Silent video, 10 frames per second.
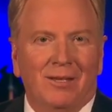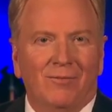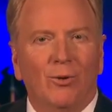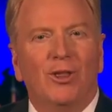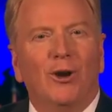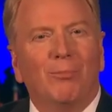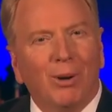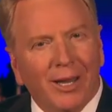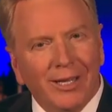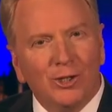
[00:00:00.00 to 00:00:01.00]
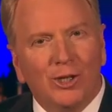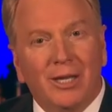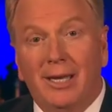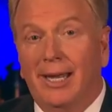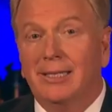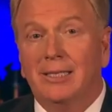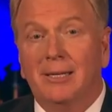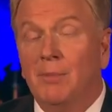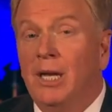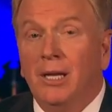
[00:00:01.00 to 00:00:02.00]
for their pledge connects
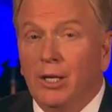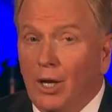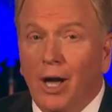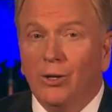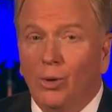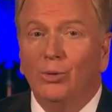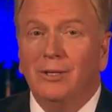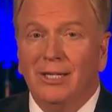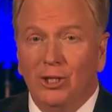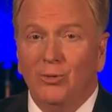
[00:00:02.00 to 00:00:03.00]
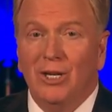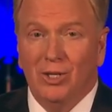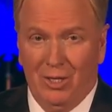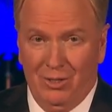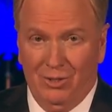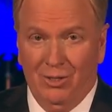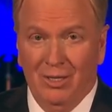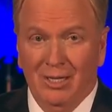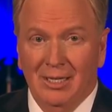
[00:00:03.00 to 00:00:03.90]
them not only to each other,